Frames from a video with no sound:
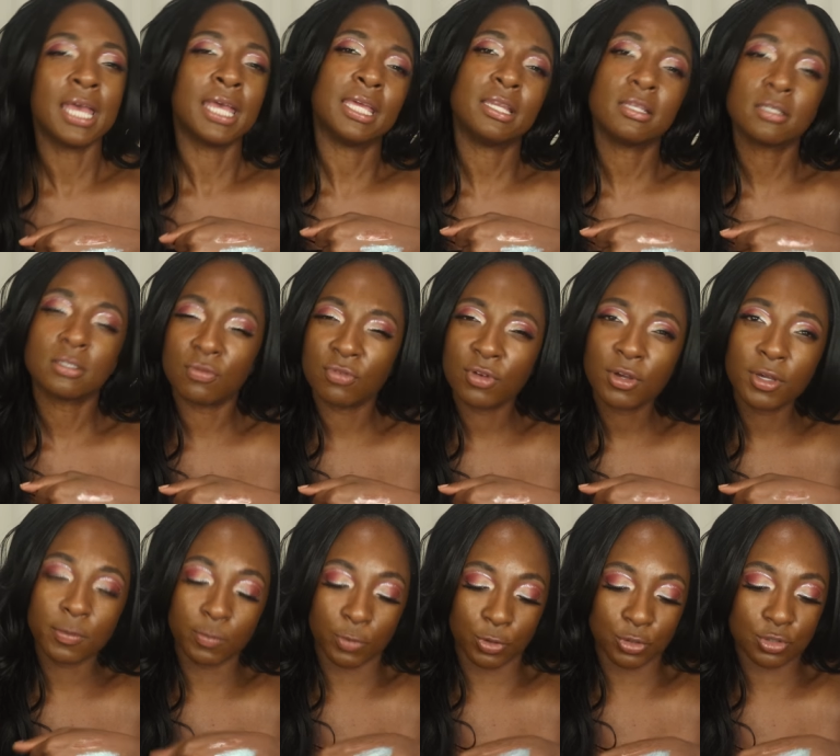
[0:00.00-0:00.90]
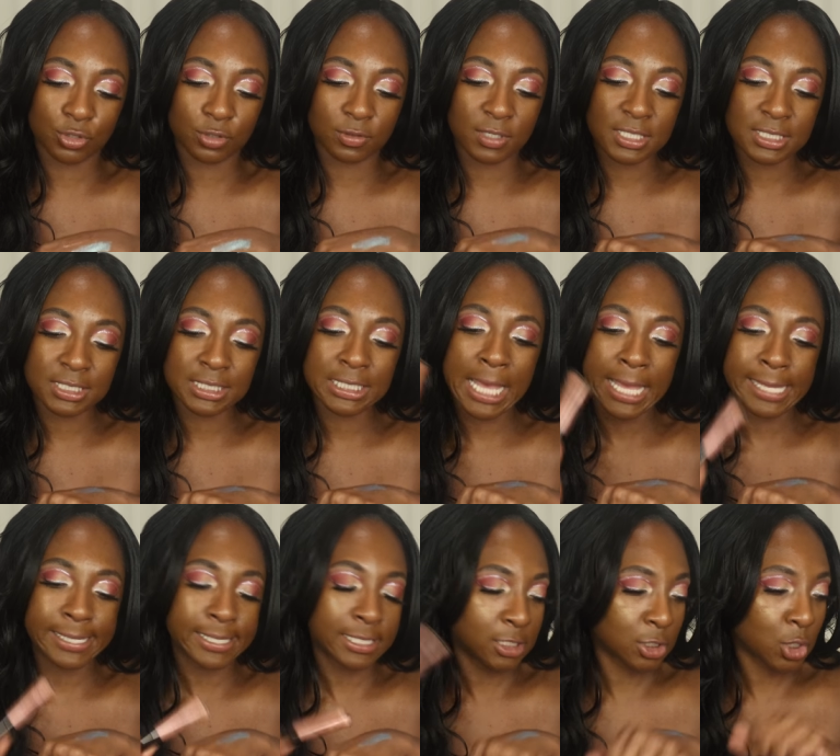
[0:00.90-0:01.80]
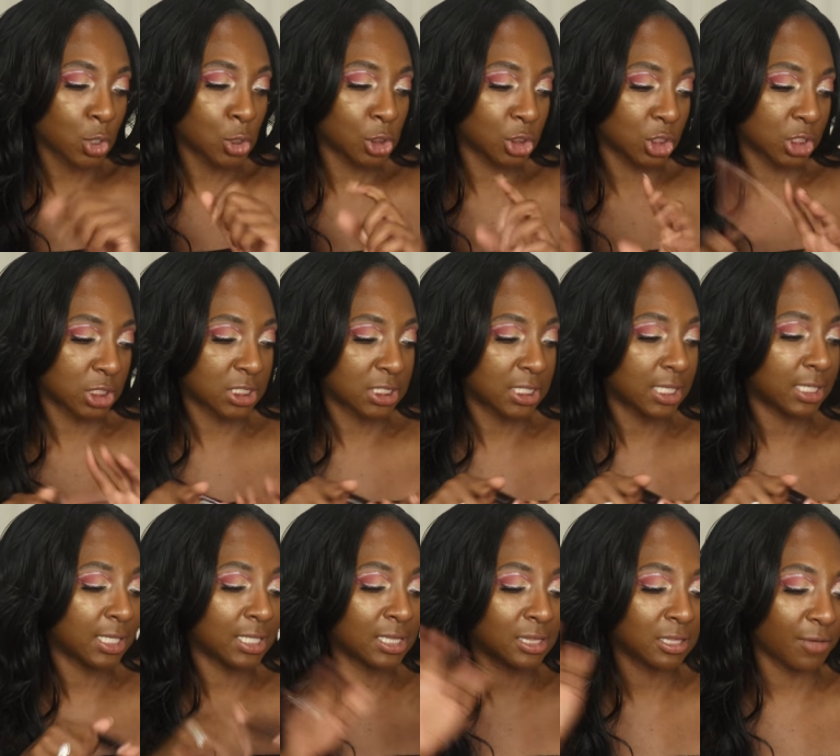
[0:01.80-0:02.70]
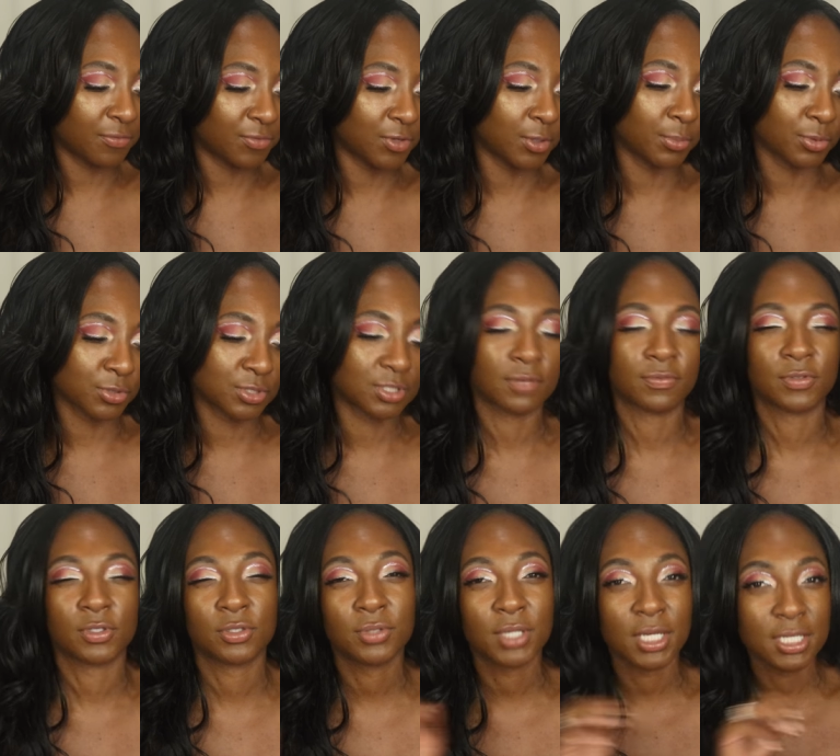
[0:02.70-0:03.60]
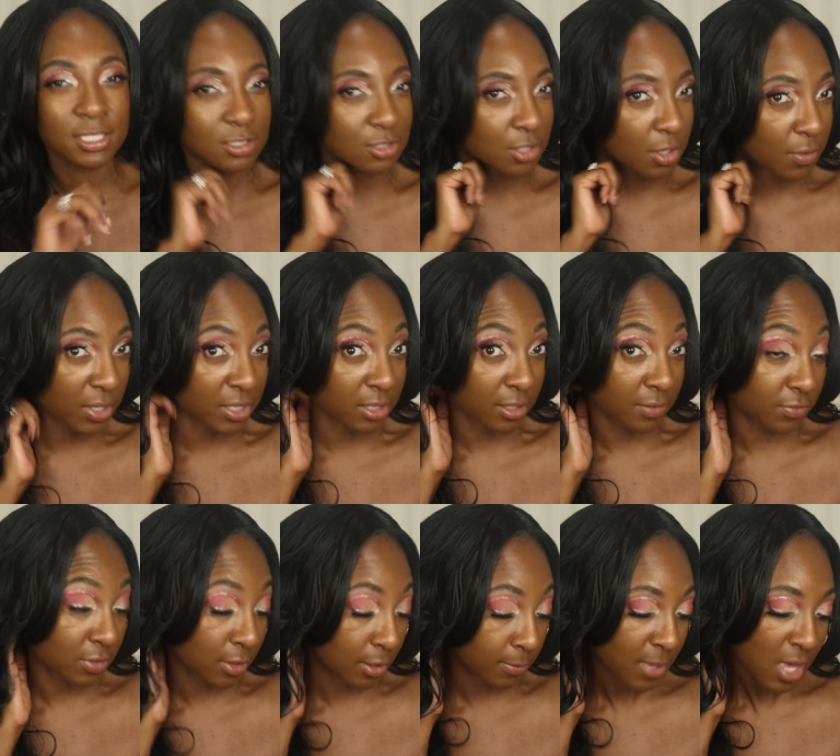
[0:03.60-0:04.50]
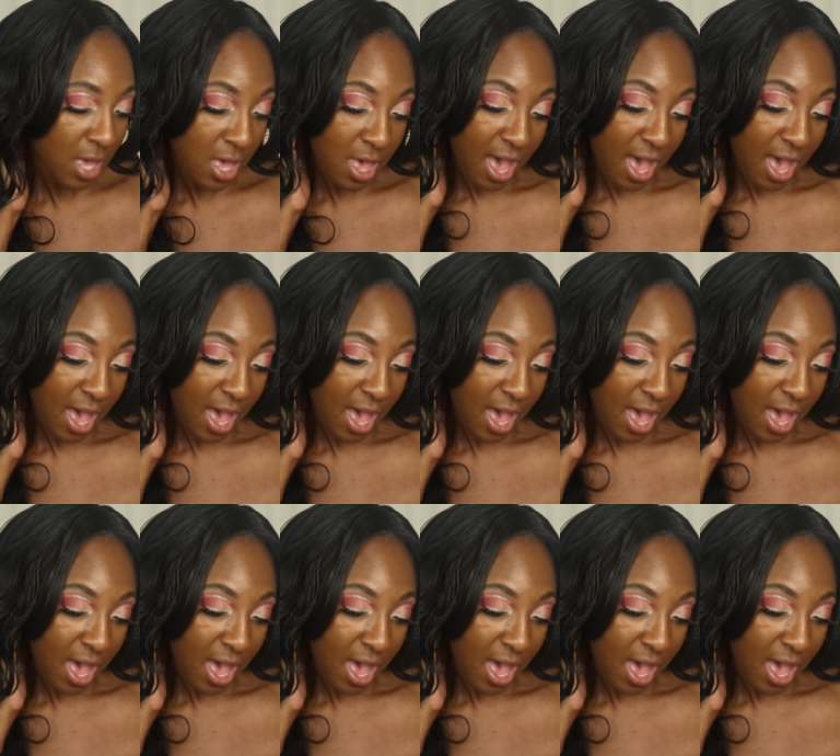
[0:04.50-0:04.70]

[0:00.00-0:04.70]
It is very moisturizing and it's gorgeous. And I love number seven. You guys know I love them.